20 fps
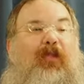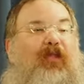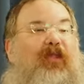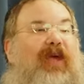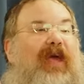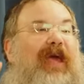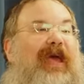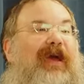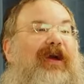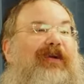
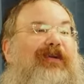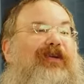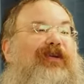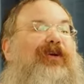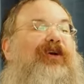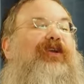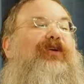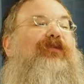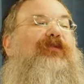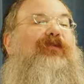there you're
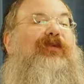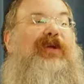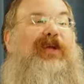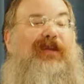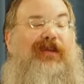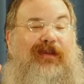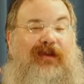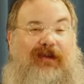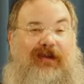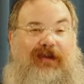going to
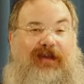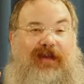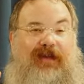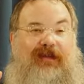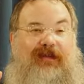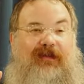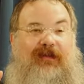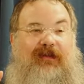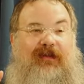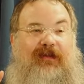relearn
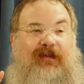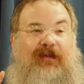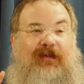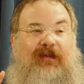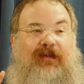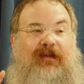it